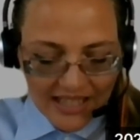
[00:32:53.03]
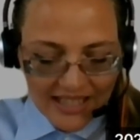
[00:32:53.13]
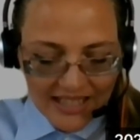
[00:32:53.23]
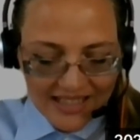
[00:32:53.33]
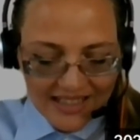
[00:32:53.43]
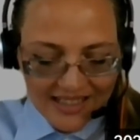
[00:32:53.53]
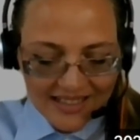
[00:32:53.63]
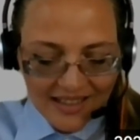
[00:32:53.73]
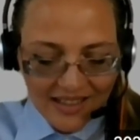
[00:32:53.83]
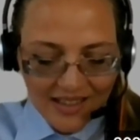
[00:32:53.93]

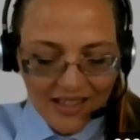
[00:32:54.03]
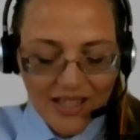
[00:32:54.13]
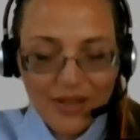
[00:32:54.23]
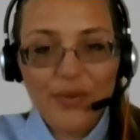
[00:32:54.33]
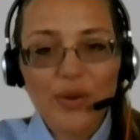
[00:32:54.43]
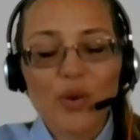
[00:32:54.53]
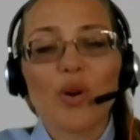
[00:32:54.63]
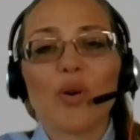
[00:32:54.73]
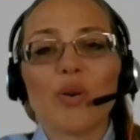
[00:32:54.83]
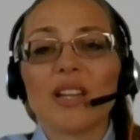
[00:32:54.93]
And uh, if you
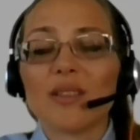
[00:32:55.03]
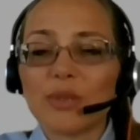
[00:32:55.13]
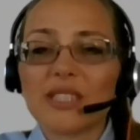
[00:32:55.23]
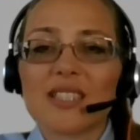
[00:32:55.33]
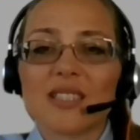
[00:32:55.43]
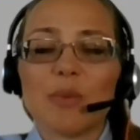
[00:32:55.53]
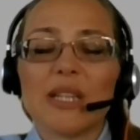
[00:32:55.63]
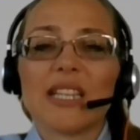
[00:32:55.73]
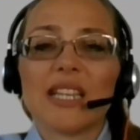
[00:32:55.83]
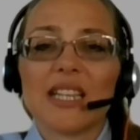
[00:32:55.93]
go in a business
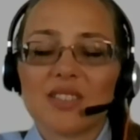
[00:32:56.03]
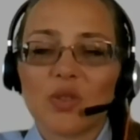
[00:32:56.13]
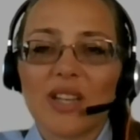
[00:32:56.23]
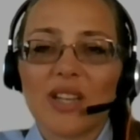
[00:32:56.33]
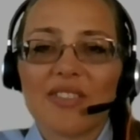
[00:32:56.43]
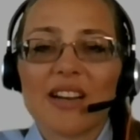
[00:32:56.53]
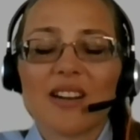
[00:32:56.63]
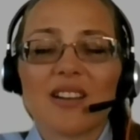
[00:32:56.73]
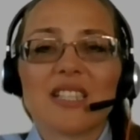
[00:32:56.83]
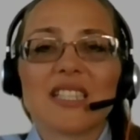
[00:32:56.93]
meeting in trade
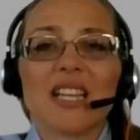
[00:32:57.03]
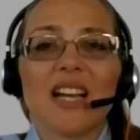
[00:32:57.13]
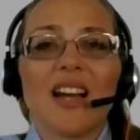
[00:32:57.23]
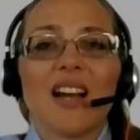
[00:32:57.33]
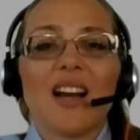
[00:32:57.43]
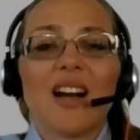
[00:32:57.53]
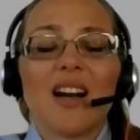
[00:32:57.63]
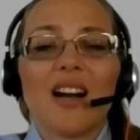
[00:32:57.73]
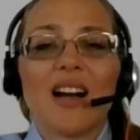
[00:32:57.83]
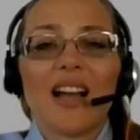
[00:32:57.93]
fairs,
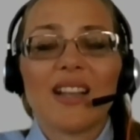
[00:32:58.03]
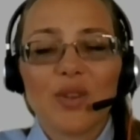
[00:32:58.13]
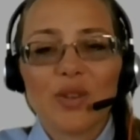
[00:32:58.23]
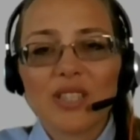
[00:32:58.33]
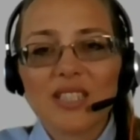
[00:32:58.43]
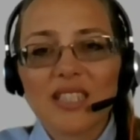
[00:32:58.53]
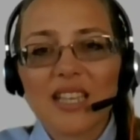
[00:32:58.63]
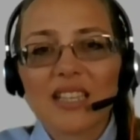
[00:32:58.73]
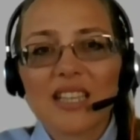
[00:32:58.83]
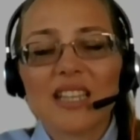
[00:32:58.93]
uh, I noticed
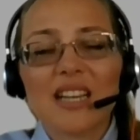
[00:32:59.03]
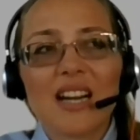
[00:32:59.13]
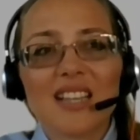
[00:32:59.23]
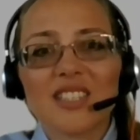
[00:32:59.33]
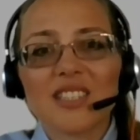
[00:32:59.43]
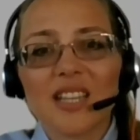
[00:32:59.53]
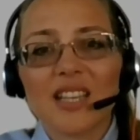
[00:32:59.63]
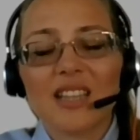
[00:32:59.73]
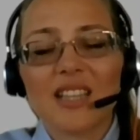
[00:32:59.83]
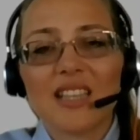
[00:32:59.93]
that in high
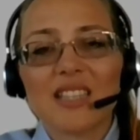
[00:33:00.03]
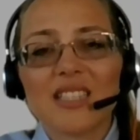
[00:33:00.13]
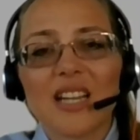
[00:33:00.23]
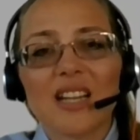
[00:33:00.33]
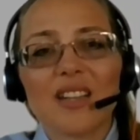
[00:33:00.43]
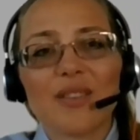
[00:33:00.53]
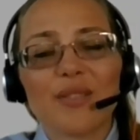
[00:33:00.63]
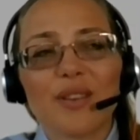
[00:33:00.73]
society is kind of